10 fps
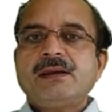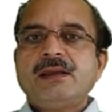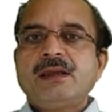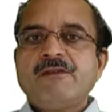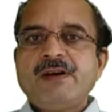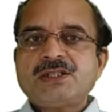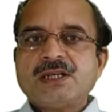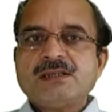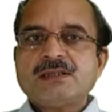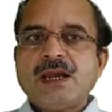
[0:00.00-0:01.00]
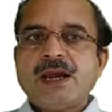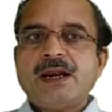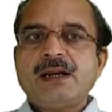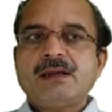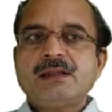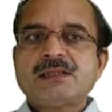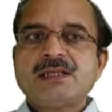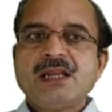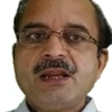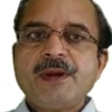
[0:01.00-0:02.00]
equations and the
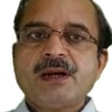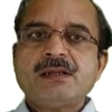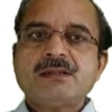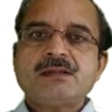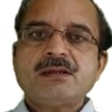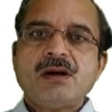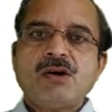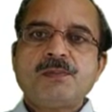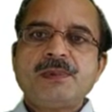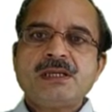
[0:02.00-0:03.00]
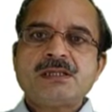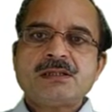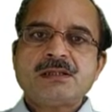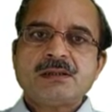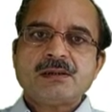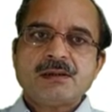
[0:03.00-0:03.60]
significance of these